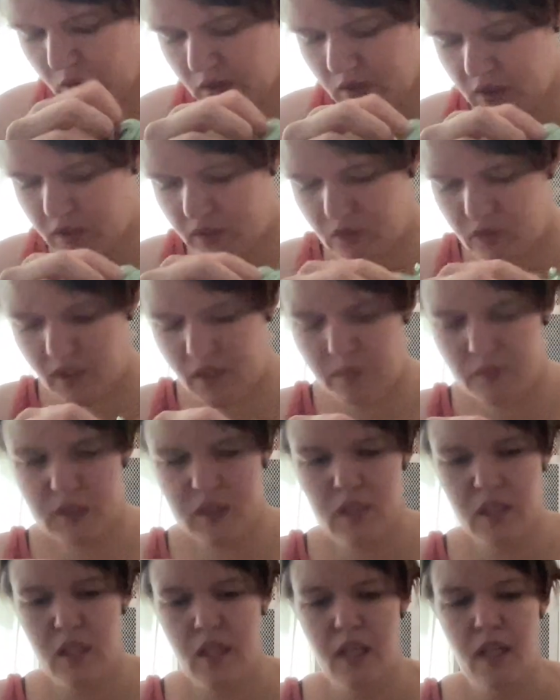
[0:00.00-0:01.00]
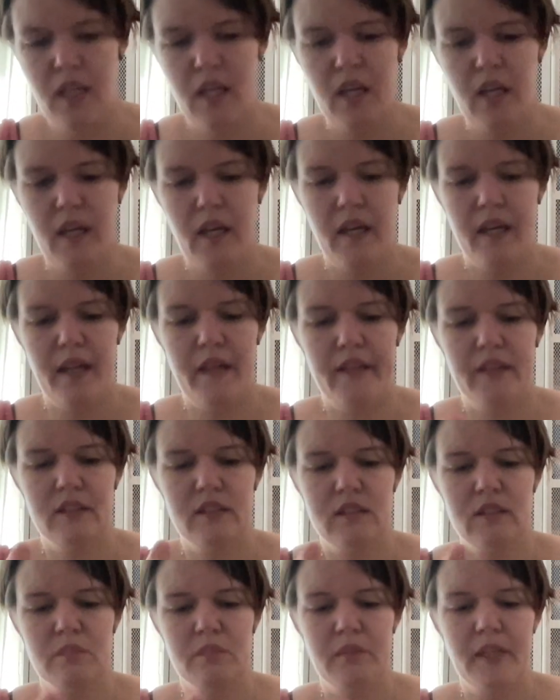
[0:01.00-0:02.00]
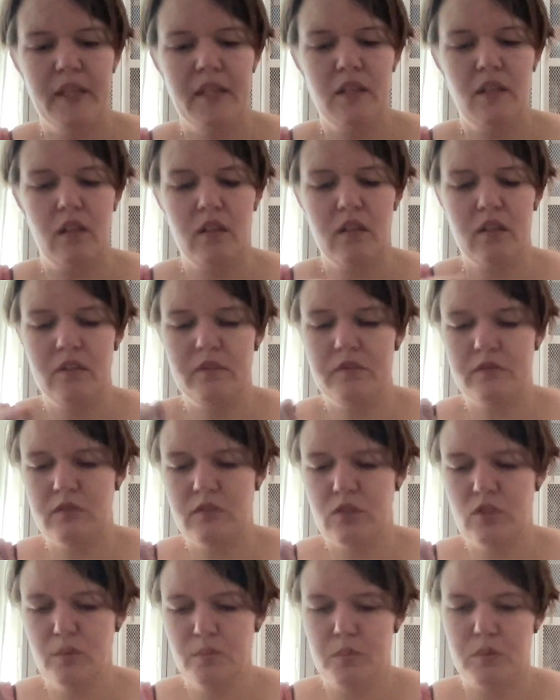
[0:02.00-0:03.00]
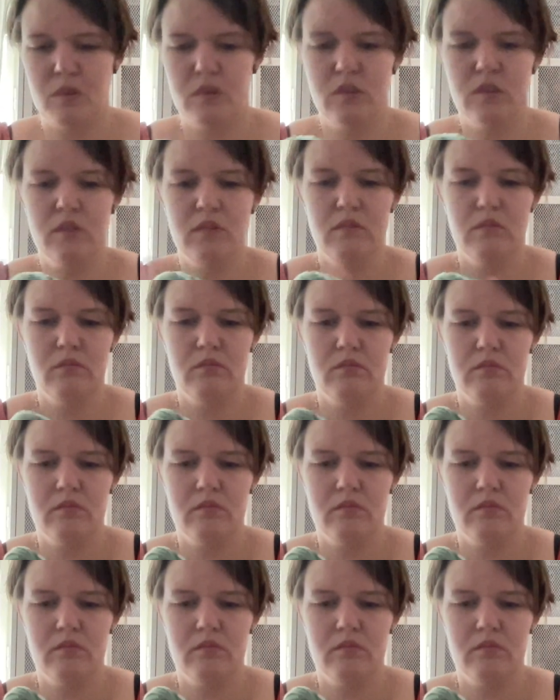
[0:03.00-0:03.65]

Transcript: 100 grams, and it's made out of cupro.